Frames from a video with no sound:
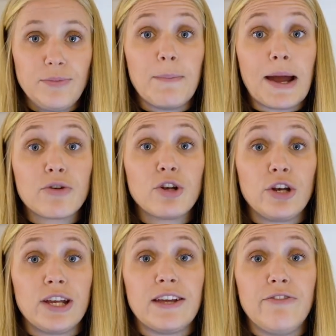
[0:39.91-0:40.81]

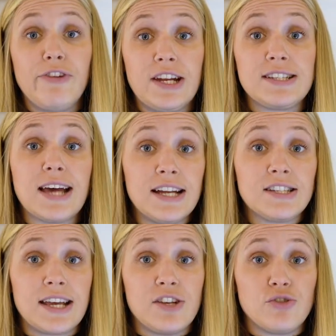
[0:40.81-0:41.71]
Microlearning can fit a tight
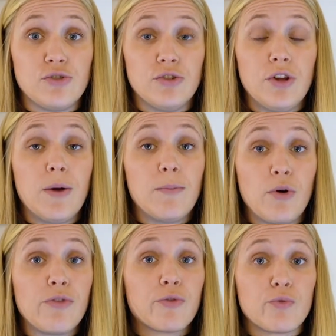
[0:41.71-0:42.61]
schedule
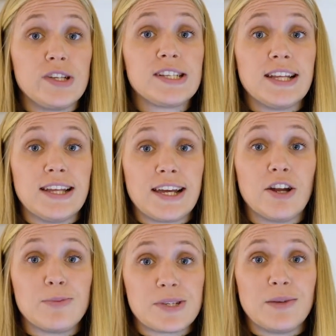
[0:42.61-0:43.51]
both for reskilling and
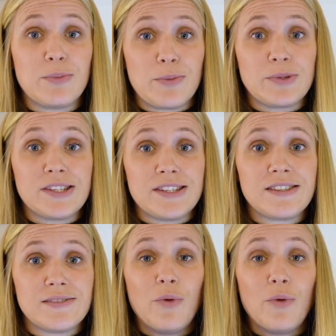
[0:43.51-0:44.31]
upskill purposes.